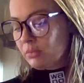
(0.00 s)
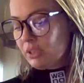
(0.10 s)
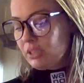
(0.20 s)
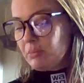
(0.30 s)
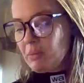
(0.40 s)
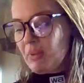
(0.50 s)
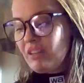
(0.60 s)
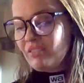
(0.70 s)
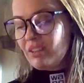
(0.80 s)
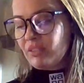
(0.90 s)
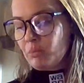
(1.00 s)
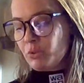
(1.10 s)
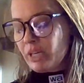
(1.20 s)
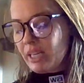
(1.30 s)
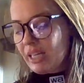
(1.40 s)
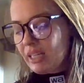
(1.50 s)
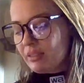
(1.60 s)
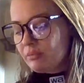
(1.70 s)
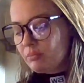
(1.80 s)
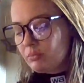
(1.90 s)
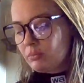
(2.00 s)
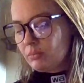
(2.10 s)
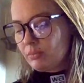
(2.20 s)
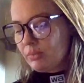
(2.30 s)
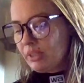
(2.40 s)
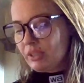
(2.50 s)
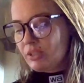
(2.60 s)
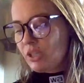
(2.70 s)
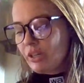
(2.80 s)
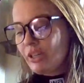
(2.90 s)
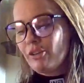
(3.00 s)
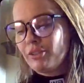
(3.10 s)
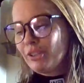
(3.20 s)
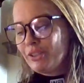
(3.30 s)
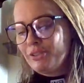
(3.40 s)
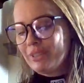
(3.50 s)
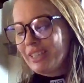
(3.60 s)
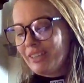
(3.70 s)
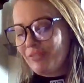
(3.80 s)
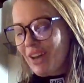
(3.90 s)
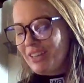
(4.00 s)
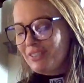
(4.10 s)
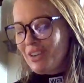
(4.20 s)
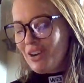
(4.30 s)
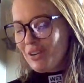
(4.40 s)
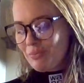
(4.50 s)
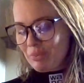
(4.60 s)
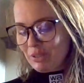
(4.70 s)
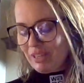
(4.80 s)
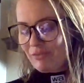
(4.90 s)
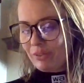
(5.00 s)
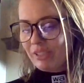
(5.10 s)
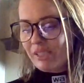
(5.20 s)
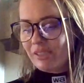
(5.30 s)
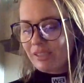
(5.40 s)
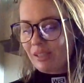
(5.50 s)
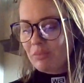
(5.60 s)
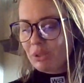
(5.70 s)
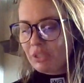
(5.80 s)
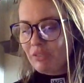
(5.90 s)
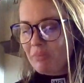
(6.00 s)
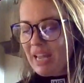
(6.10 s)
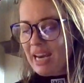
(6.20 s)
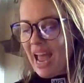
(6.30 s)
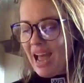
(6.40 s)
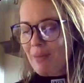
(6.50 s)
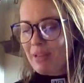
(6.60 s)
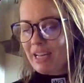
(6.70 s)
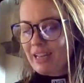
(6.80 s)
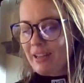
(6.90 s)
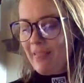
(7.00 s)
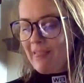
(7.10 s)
Somebody may have given up drinking, like turning over a new leaf. I don't know, but they've released some sort of a bad habit.